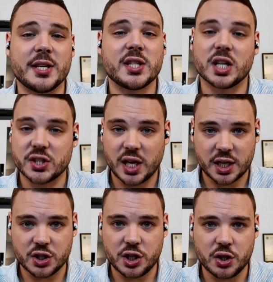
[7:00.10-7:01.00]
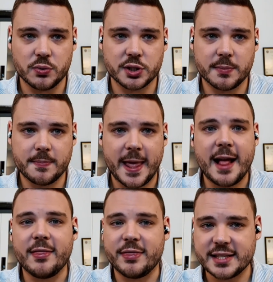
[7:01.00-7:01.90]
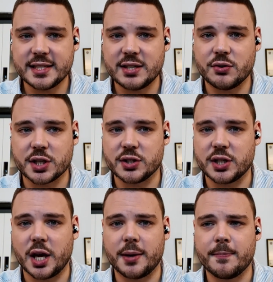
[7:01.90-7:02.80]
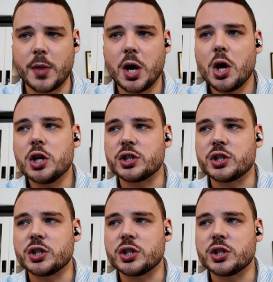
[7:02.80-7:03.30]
that are starting to use. That's a serious concern.